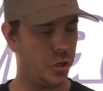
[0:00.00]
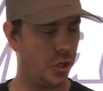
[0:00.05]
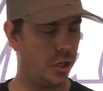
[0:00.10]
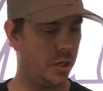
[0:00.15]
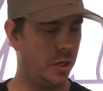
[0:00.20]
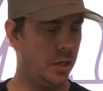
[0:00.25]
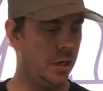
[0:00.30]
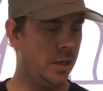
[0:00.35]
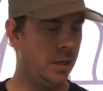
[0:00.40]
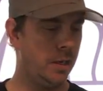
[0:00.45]

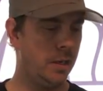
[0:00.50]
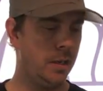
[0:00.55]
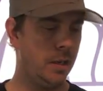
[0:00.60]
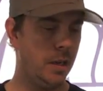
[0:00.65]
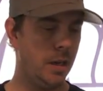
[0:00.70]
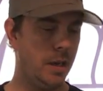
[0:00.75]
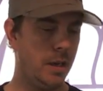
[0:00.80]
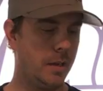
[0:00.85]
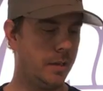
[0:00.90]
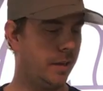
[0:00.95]
sure,
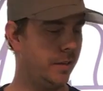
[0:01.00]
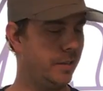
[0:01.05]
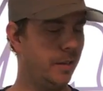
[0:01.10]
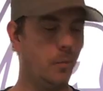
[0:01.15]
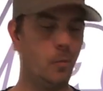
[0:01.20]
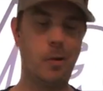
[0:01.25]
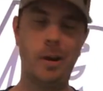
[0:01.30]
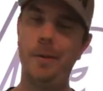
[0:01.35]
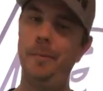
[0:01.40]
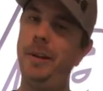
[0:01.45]
because
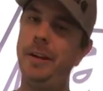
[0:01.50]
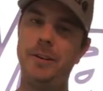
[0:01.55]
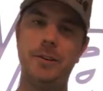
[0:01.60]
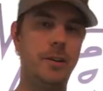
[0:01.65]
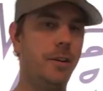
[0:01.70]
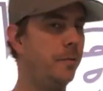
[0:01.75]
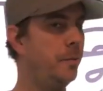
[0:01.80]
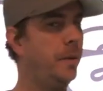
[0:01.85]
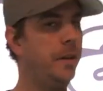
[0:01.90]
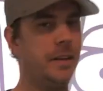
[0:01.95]
I want to make
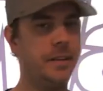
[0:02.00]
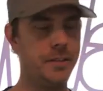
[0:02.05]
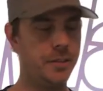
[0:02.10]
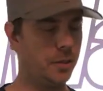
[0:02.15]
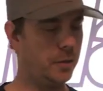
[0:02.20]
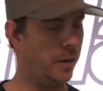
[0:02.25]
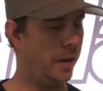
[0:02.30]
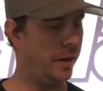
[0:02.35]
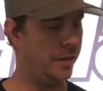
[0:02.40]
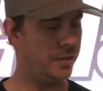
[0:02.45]
sure everybody gets
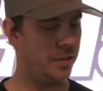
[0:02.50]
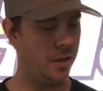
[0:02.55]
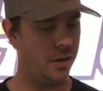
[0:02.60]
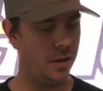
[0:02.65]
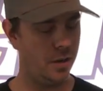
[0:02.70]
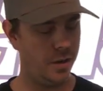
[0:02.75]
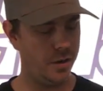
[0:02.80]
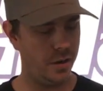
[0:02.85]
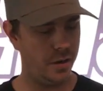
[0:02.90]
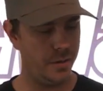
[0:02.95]
their credits
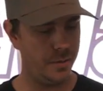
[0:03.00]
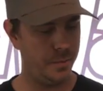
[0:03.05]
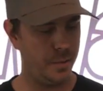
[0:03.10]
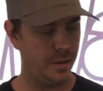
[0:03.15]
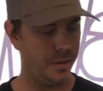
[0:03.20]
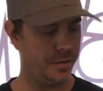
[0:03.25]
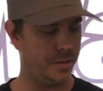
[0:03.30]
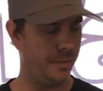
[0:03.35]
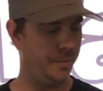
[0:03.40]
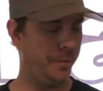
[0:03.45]
on all the
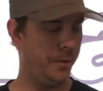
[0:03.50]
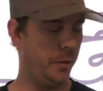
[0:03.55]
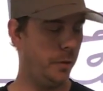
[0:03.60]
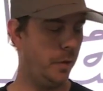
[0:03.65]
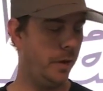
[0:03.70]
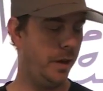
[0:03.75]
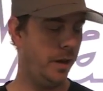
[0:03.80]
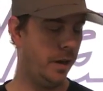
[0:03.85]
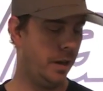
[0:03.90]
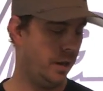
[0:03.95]
builds I'm
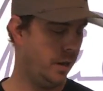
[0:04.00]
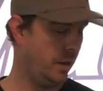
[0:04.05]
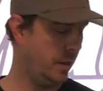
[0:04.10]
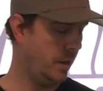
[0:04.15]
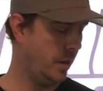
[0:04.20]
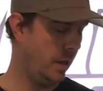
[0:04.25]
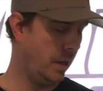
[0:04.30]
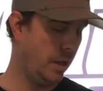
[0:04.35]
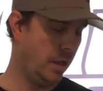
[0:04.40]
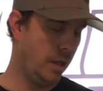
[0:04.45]
doing.
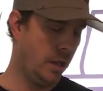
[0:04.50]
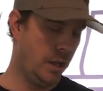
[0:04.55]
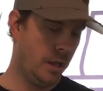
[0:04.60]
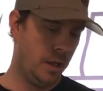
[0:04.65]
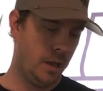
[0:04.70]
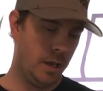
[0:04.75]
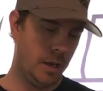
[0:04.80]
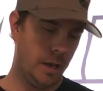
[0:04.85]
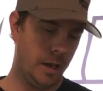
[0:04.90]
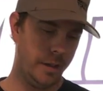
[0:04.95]

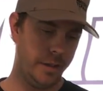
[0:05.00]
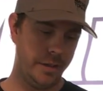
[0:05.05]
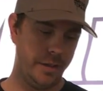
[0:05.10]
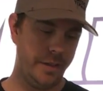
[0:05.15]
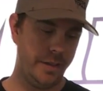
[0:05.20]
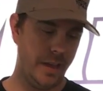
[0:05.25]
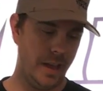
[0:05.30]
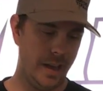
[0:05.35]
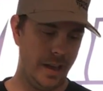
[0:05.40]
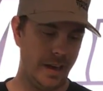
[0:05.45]
Other
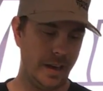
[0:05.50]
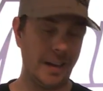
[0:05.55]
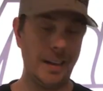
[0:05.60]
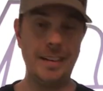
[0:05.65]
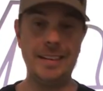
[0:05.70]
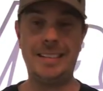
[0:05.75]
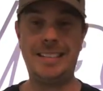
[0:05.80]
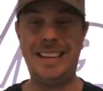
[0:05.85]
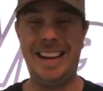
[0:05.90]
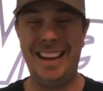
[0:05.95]
than that, I
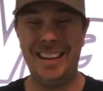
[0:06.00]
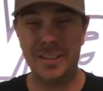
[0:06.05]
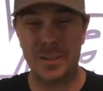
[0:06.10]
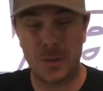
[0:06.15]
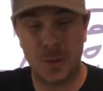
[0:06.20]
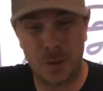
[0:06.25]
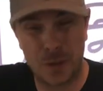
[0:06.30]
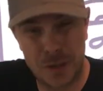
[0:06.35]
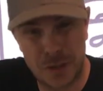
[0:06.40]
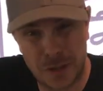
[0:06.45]
got a sand
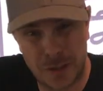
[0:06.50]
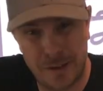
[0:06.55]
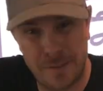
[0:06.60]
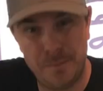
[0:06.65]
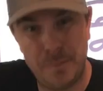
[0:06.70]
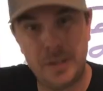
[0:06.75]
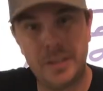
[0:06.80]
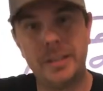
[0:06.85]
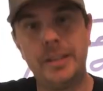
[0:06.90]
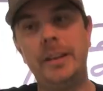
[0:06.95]
scorcher
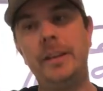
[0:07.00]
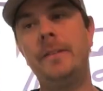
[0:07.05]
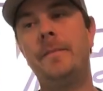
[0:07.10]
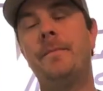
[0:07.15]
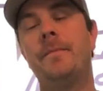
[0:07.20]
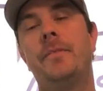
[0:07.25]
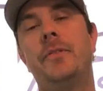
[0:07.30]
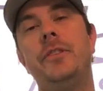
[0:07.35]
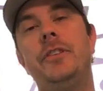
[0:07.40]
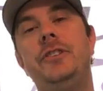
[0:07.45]
I'm building
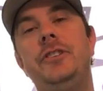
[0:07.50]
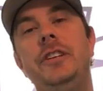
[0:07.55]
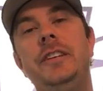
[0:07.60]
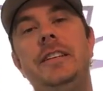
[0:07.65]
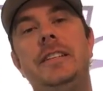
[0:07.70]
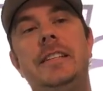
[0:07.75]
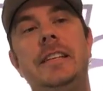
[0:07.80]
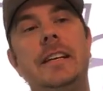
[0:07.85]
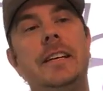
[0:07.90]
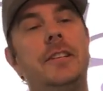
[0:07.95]
for the
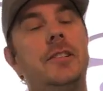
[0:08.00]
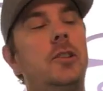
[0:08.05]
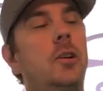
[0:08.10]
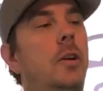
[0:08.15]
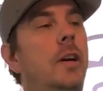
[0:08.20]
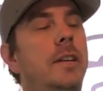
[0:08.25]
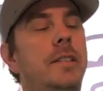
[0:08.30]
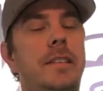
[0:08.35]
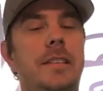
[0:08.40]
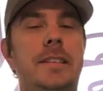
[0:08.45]
G6.
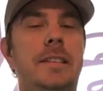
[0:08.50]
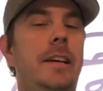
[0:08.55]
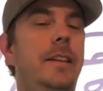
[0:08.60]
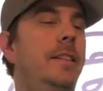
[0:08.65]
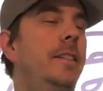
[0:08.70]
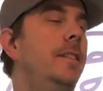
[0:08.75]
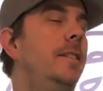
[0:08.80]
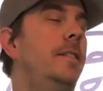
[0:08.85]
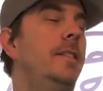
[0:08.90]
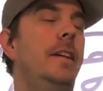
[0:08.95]
So as I
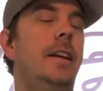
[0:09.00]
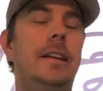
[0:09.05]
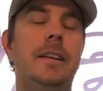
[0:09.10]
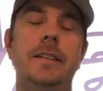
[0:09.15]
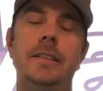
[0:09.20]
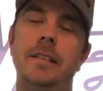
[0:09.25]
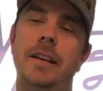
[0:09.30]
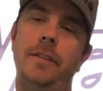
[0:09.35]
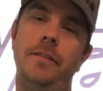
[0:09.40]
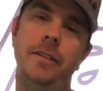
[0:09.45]
said,
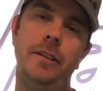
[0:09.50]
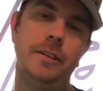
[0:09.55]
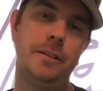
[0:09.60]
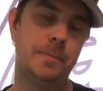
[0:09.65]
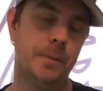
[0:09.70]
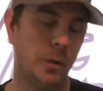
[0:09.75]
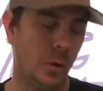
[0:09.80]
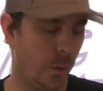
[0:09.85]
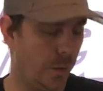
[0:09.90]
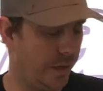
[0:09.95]

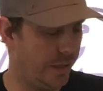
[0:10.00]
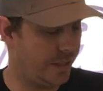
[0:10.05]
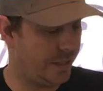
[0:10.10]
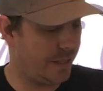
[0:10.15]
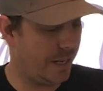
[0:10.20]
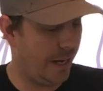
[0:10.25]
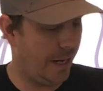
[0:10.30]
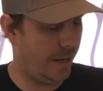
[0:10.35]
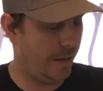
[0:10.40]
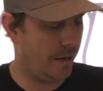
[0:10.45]
everything's been going
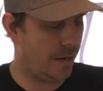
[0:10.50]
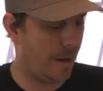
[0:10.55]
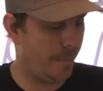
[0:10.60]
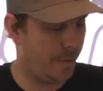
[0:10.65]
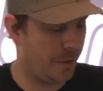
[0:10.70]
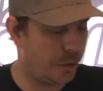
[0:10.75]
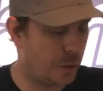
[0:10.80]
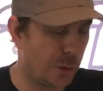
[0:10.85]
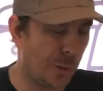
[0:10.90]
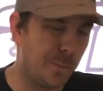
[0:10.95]
insane.
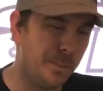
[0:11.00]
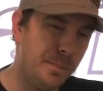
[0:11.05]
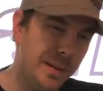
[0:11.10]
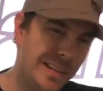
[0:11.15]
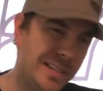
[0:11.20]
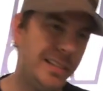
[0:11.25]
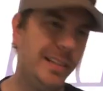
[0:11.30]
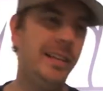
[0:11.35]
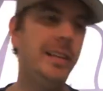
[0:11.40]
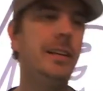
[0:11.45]
I've been so
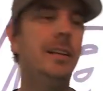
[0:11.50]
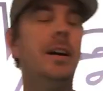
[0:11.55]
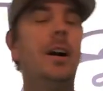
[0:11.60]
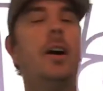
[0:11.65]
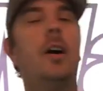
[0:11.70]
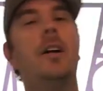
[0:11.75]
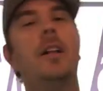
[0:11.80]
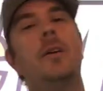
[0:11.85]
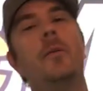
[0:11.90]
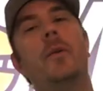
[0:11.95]
busy.
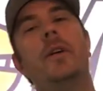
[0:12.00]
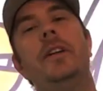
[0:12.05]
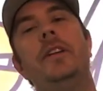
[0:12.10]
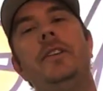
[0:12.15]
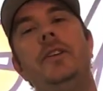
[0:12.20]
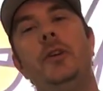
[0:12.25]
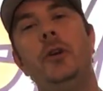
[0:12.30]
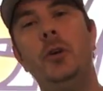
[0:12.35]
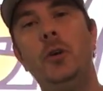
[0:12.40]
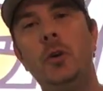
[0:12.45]
All I
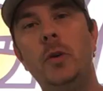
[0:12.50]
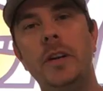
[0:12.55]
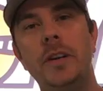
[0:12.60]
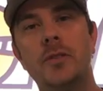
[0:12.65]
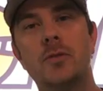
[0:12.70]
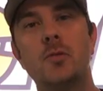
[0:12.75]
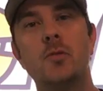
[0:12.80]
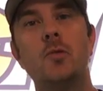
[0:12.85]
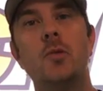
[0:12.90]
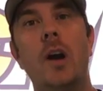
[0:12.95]
want to do
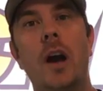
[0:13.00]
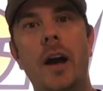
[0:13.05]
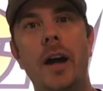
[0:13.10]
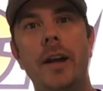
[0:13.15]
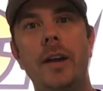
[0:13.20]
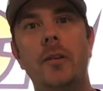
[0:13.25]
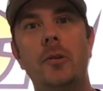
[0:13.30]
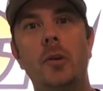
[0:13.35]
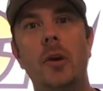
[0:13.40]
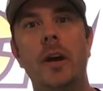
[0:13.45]
is
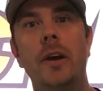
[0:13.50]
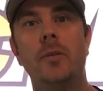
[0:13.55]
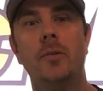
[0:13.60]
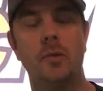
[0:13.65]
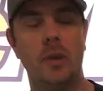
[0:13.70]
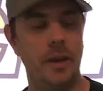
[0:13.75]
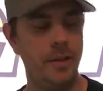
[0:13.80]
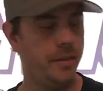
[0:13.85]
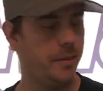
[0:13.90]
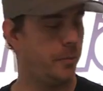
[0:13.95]
run
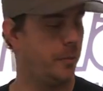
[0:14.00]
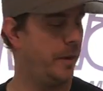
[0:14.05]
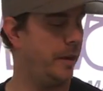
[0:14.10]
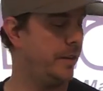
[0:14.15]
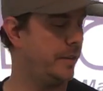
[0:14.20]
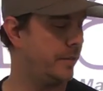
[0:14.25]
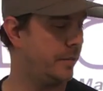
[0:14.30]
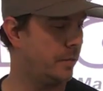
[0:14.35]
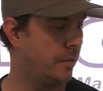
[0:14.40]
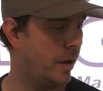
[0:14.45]
the
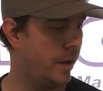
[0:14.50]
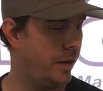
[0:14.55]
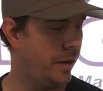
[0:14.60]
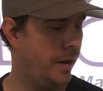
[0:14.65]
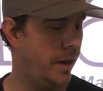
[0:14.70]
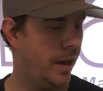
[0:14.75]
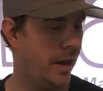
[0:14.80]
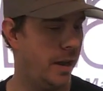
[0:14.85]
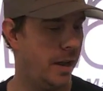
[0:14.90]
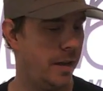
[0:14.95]
rigs and
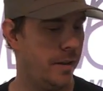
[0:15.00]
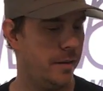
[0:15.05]
run